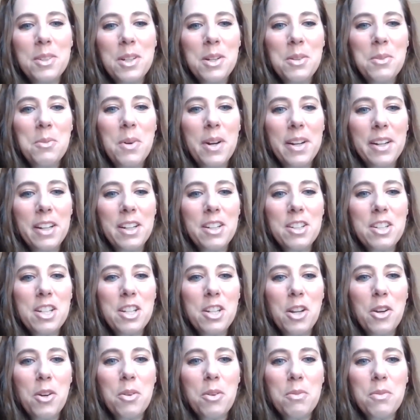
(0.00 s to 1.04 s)
wanting to
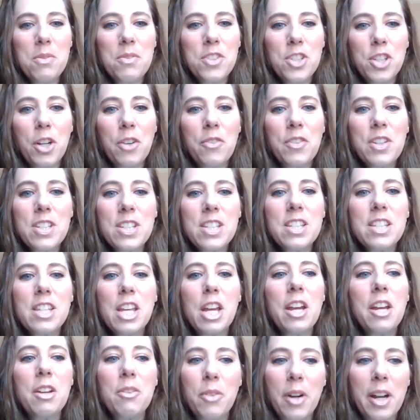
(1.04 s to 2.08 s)
know services. They
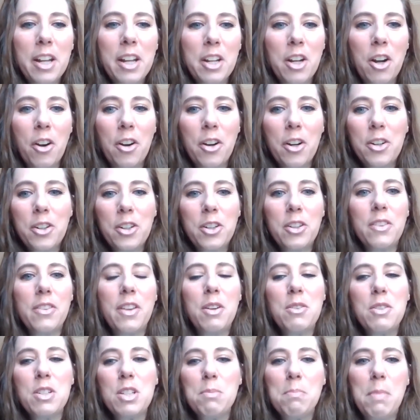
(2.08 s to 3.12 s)
had read an article
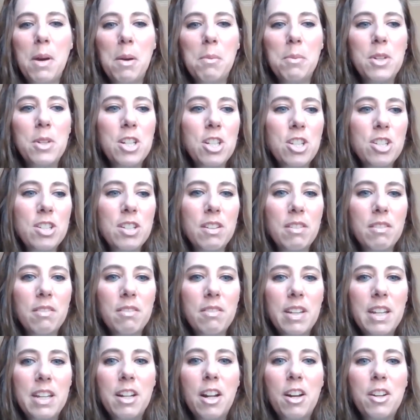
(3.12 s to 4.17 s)
that was published
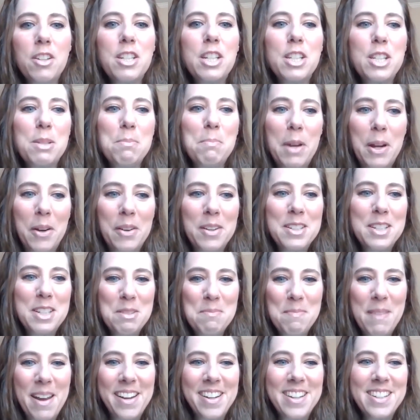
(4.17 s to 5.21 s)
in Autism
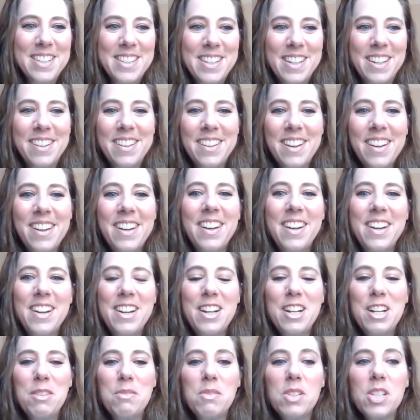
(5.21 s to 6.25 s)
Parenting magazine.
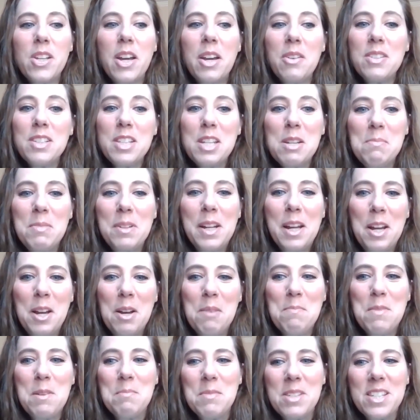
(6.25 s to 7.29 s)
So I was able to
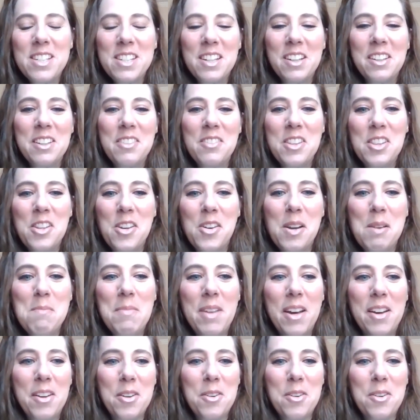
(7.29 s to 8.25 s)
help them still, even though I'm not